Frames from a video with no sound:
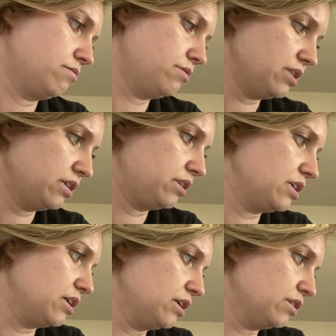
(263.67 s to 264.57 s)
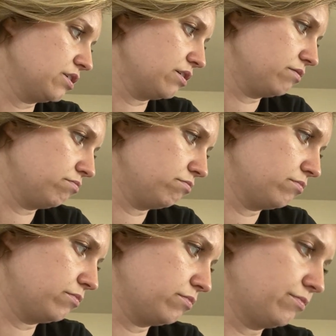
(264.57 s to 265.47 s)
And this is
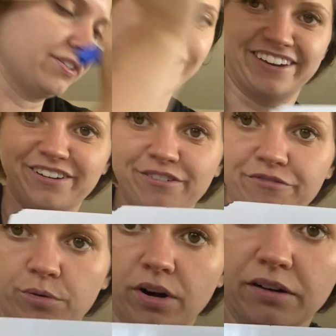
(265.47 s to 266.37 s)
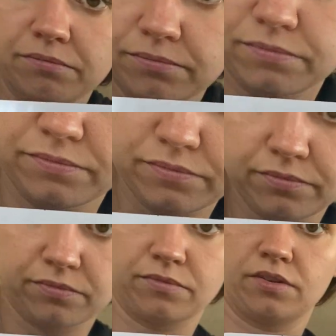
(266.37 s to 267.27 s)
4,
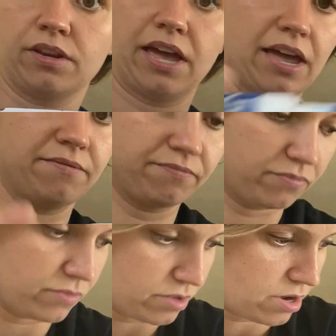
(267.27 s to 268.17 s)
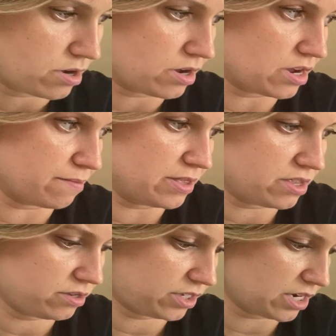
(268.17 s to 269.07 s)
okay?
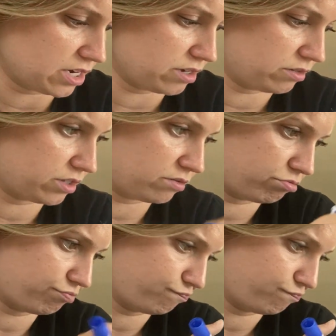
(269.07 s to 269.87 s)
And this is,